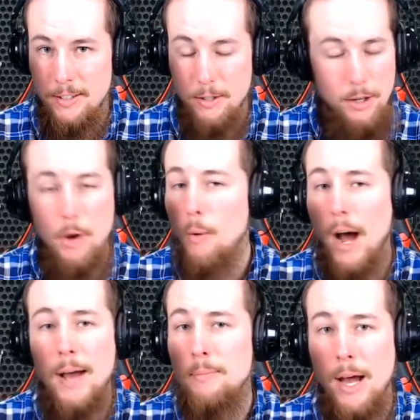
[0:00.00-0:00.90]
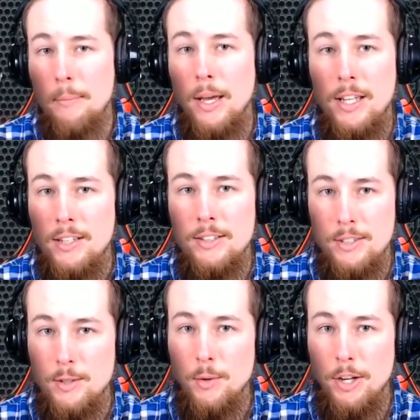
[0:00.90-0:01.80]
No, I'm not making this
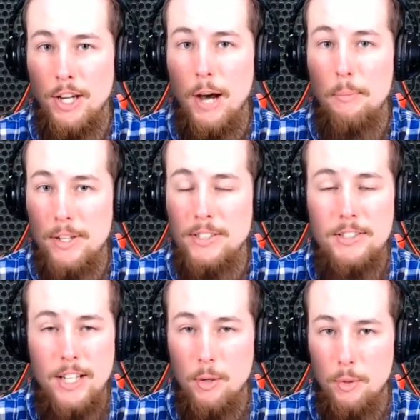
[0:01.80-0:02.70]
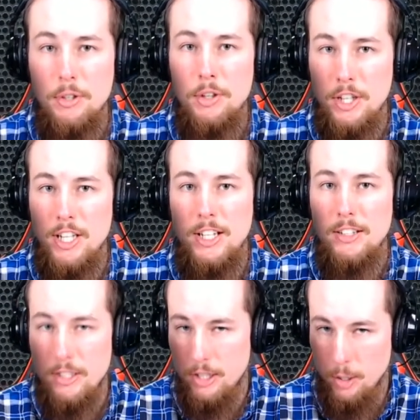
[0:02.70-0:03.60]
story up. This is a real
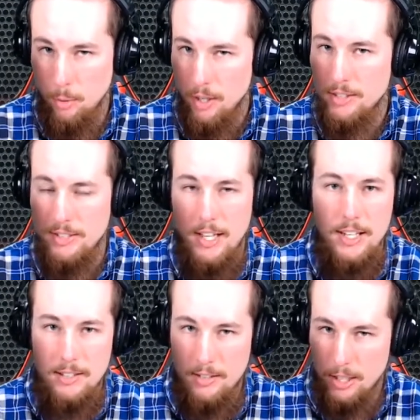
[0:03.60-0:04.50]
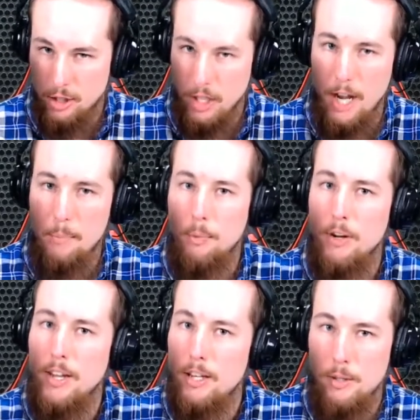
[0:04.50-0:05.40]
thing. She runs a, a shop where
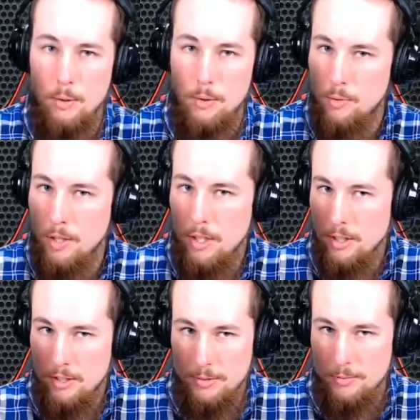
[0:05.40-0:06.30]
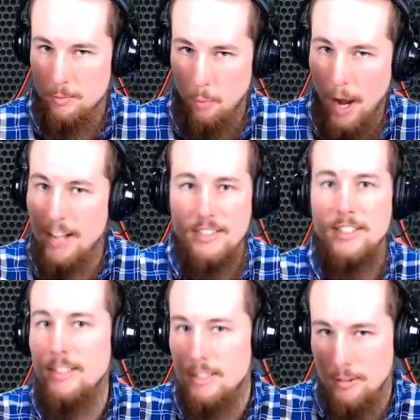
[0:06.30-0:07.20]
they do
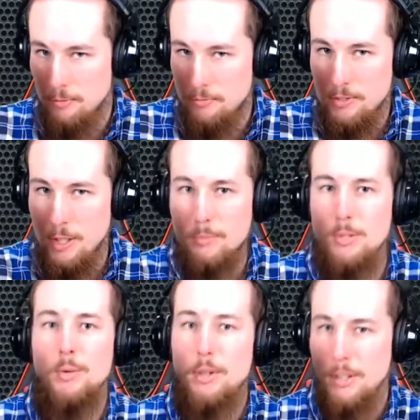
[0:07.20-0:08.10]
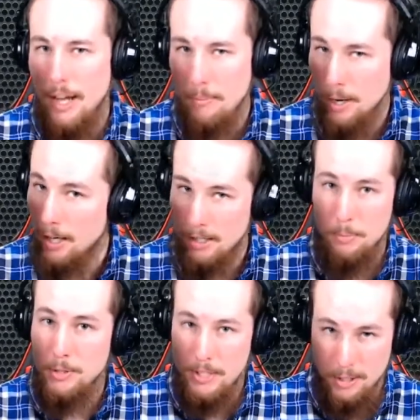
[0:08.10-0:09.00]
waxings of some sort. I'm not going to
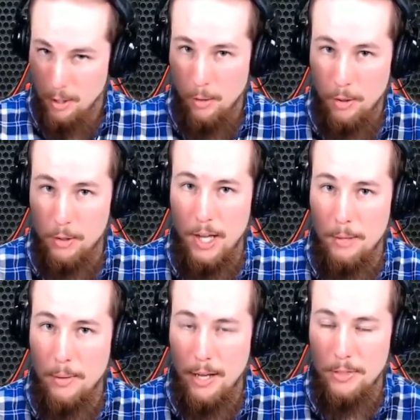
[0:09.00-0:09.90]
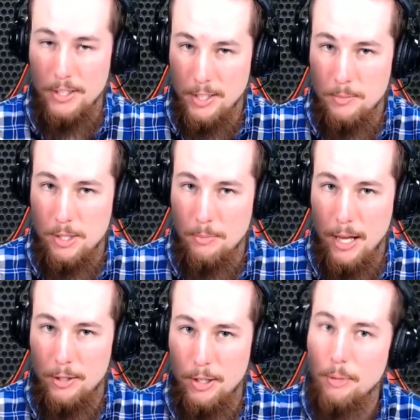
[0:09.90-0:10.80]
pretend to know a whole lot about the subject
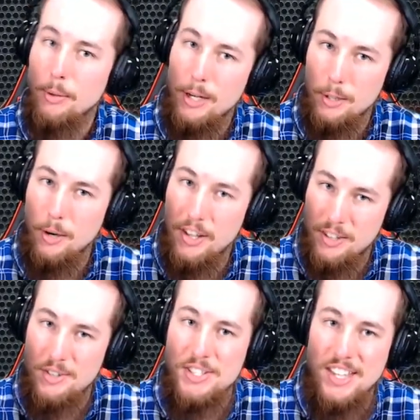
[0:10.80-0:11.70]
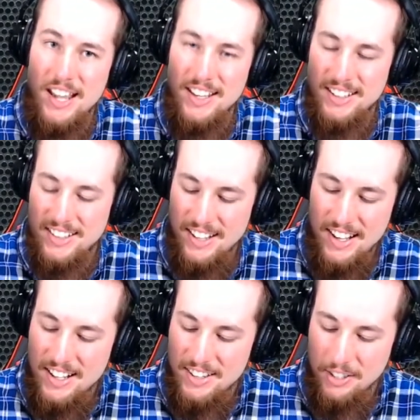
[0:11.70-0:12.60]
matter here, but I do understand
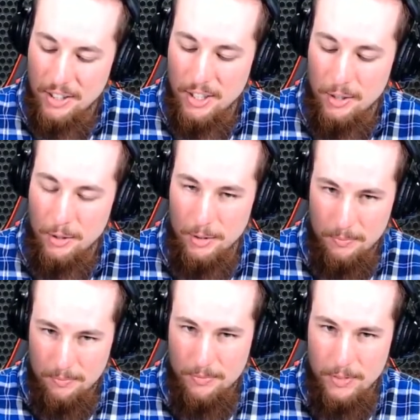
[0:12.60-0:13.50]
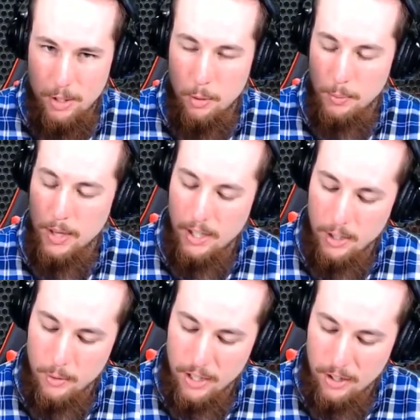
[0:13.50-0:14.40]
the legal hoopla
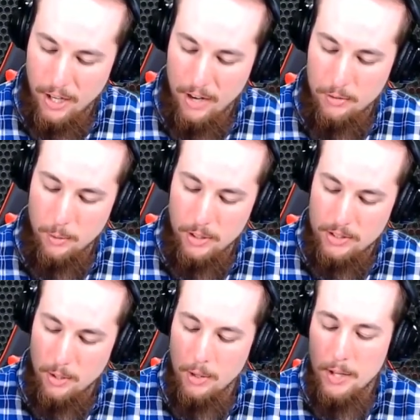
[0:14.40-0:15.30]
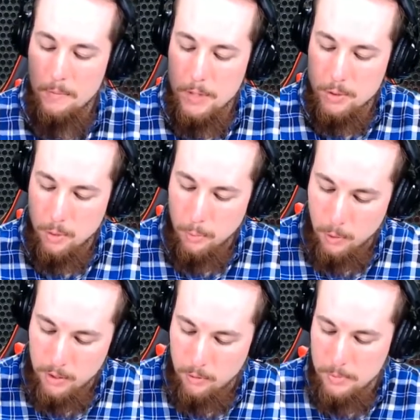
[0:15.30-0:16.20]
going on afterwards. So, this is
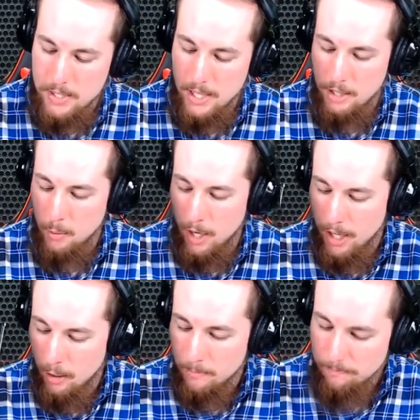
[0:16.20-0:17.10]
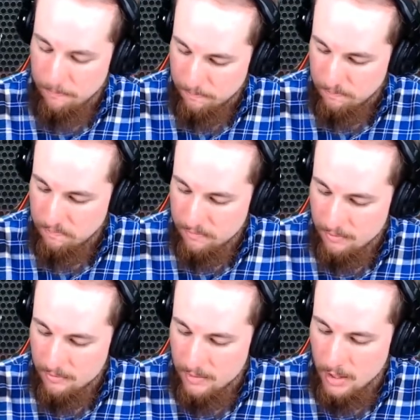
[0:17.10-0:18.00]
reporting from the Daily Wire.
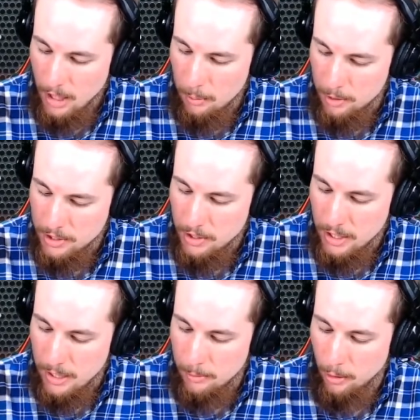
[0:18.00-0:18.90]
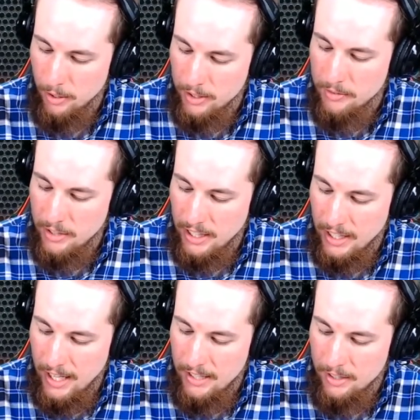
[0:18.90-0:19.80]
A Brazilian immigrant living in
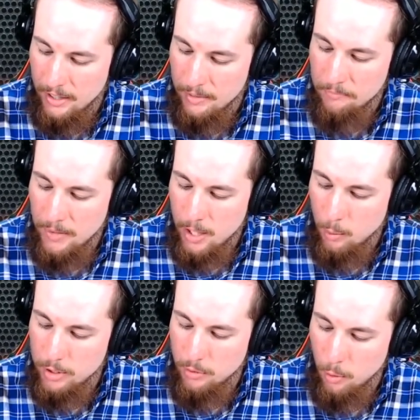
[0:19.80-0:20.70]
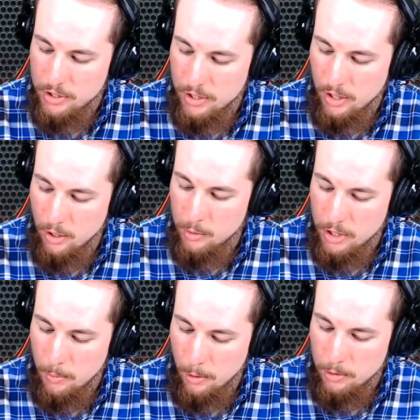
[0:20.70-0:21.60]
Canada was forced to close
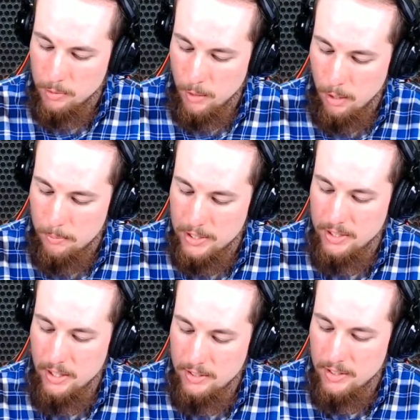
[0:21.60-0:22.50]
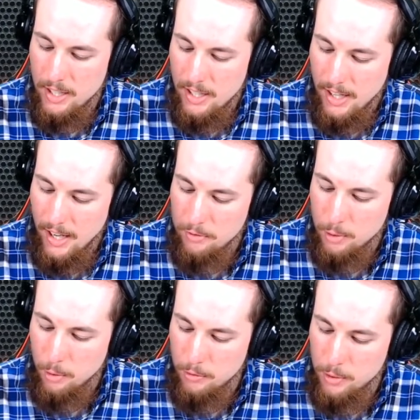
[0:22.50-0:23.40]
up her small business after
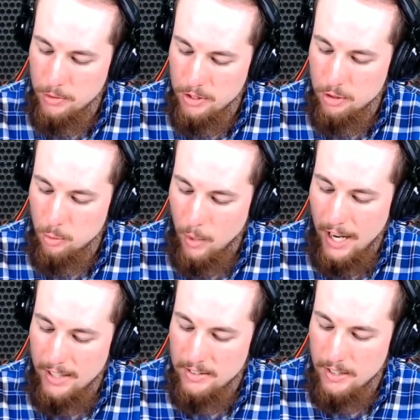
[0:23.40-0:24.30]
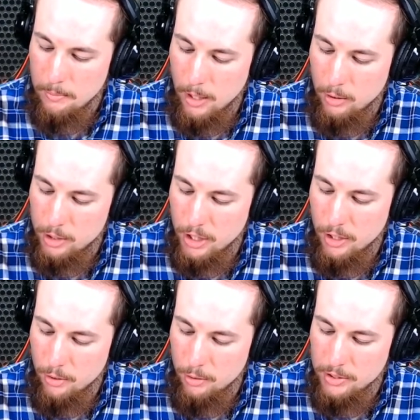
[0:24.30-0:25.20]
refusing to wax the male
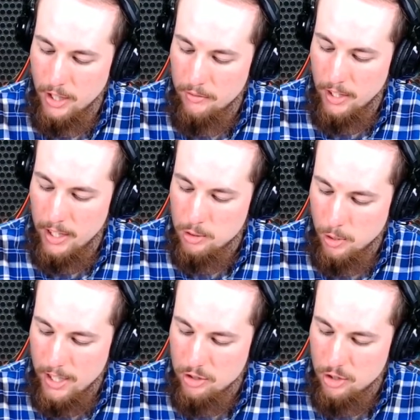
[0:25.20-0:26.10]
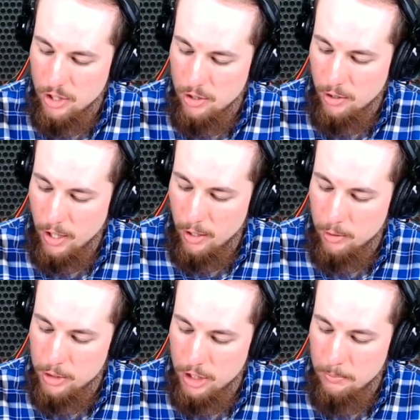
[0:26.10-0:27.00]
genitals of a transgender
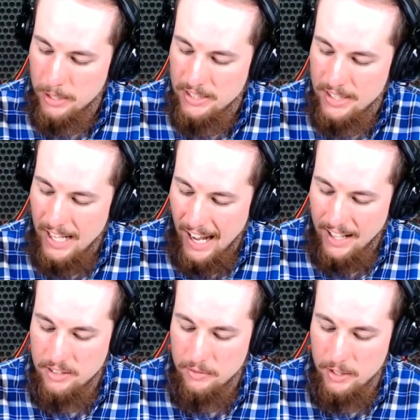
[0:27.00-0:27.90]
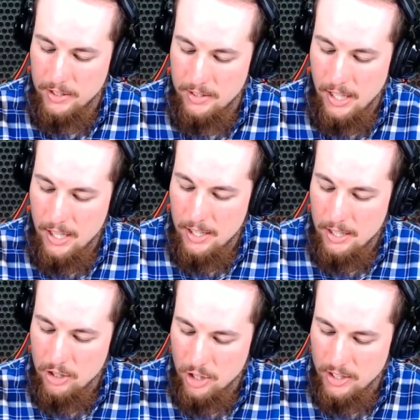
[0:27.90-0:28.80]
LGBT activist,
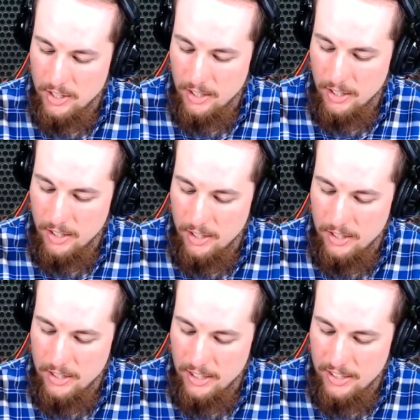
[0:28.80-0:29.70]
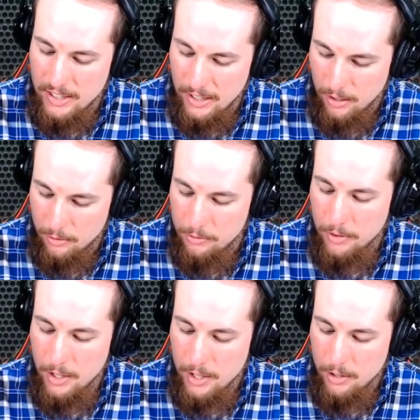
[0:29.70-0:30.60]
Jessica Yaniv,
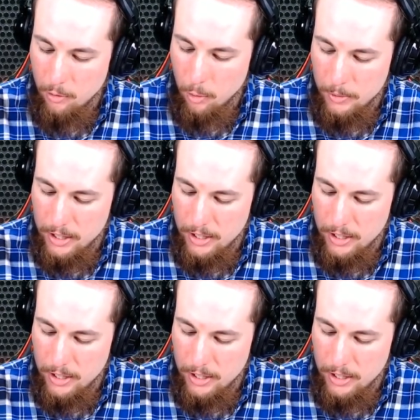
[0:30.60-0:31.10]
formerly